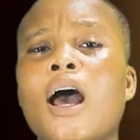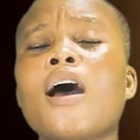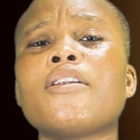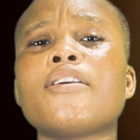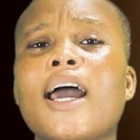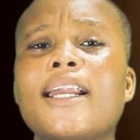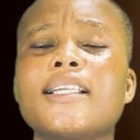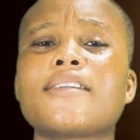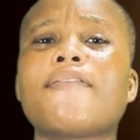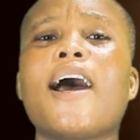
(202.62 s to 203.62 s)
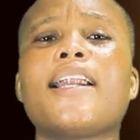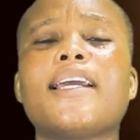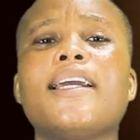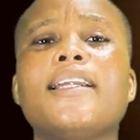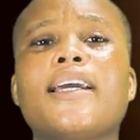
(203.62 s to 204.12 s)
Now, how do you identify an
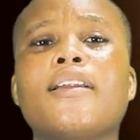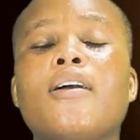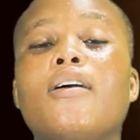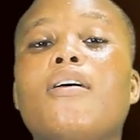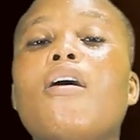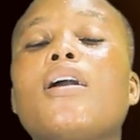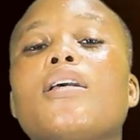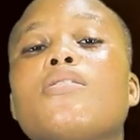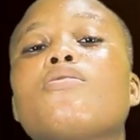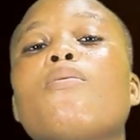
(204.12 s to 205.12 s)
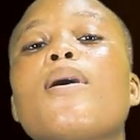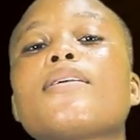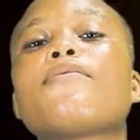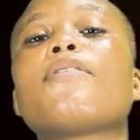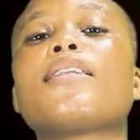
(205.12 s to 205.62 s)
alien? Okay, so
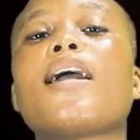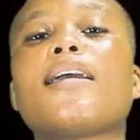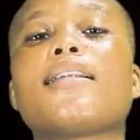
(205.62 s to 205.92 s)
what if we take